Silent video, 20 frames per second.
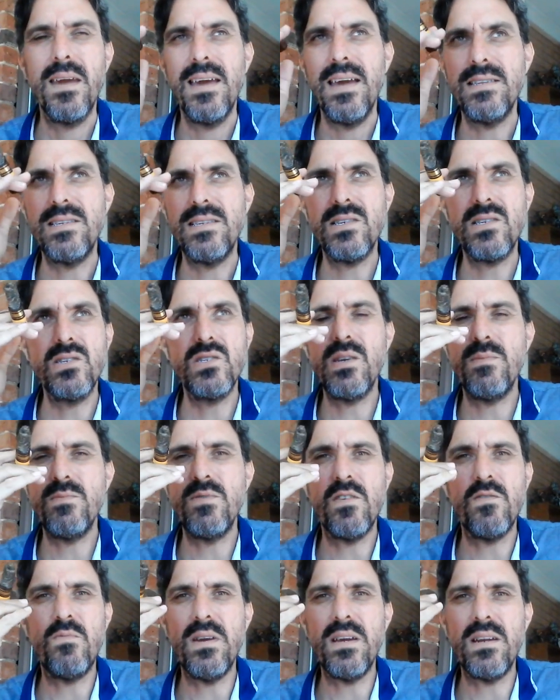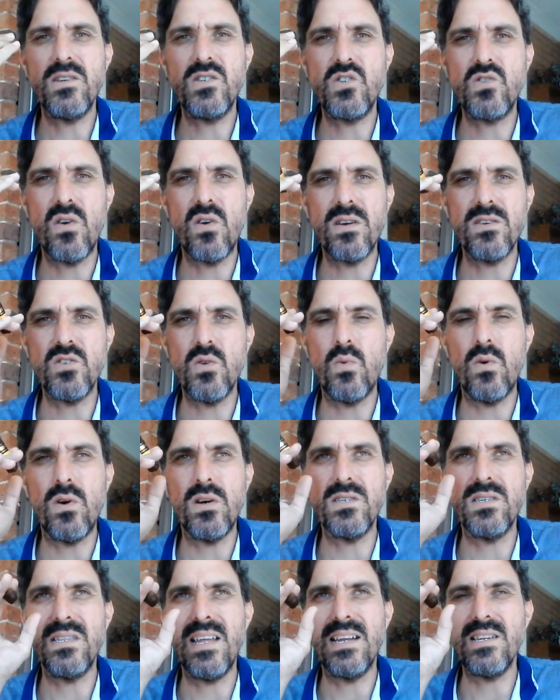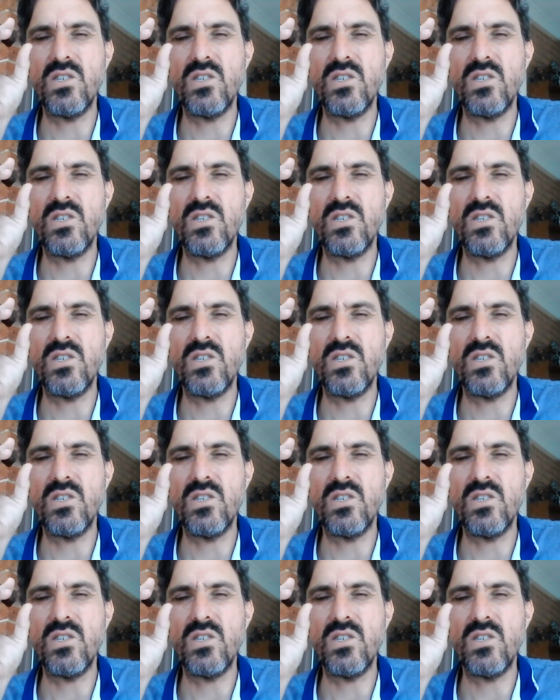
Doesn't seem to have been as strong as it was in that